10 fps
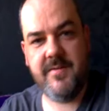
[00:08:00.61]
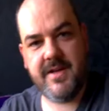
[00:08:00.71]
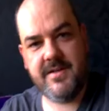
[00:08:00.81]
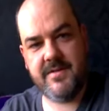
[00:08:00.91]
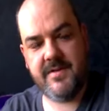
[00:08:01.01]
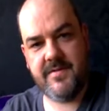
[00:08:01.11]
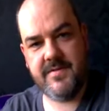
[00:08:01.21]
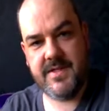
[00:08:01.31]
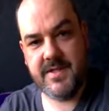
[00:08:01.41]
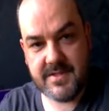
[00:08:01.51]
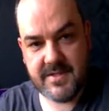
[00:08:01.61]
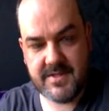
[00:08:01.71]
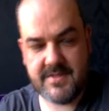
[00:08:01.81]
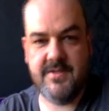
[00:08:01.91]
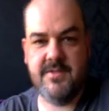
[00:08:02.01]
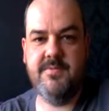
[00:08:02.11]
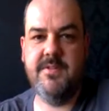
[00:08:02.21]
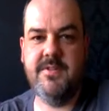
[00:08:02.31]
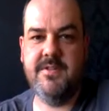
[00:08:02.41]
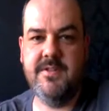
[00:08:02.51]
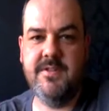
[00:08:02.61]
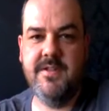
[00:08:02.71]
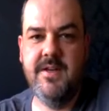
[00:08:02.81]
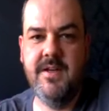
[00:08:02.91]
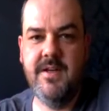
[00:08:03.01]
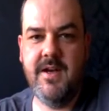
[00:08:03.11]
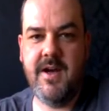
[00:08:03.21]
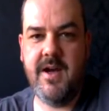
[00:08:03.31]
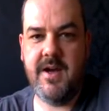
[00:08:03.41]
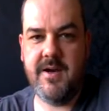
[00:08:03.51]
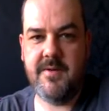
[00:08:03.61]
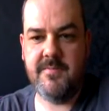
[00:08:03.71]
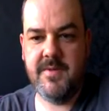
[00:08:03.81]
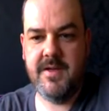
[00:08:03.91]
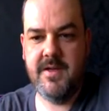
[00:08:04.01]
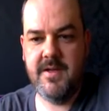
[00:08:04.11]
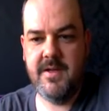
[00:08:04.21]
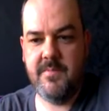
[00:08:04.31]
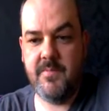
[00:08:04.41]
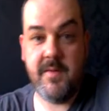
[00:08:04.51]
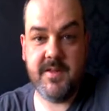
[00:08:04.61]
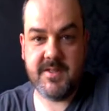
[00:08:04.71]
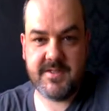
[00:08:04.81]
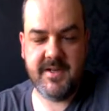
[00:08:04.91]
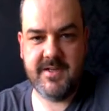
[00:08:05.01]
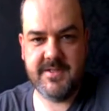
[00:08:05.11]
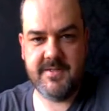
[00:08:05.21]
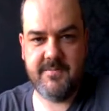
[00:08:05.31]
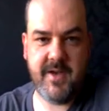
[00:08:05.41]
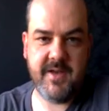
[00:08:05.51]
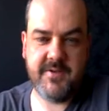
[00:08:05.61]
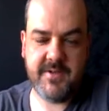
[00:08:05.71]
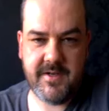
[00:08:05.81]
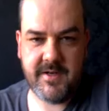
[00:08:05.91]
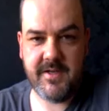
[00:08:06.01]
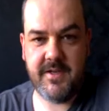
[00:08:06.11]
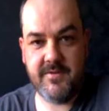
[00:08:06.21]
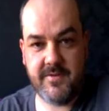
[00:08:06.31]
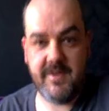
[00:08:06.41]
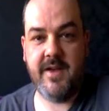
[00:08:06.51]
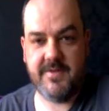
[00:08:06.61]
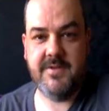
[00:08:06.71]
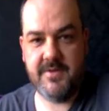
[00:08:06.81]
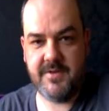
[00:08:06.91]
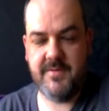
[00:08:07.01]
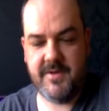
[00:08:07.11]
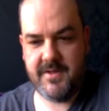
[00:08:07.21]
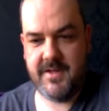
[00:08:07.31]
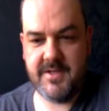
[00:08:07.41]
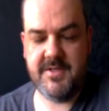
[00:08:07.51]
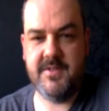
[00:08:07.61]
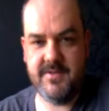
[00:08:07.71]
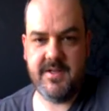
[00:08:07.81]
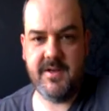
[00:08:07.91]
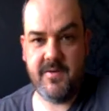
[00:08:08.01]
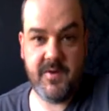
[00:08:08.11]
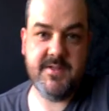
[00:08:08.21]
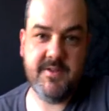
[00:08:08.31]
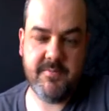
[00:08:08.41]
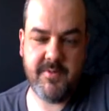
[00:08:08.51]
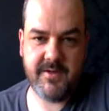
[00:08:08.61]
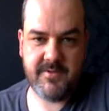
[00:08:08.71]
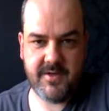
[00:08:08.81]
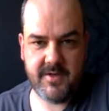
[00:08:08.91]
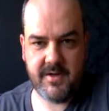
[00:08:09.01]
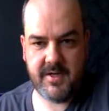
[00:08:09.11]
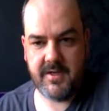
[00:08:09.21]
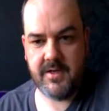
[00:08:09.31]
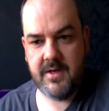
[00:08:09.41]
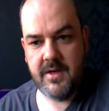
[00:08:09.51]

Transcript: matter. Even if she is a dishonest person, um, maybe there still is a patriarchy. You really have to talk about issues like is there a patriarchy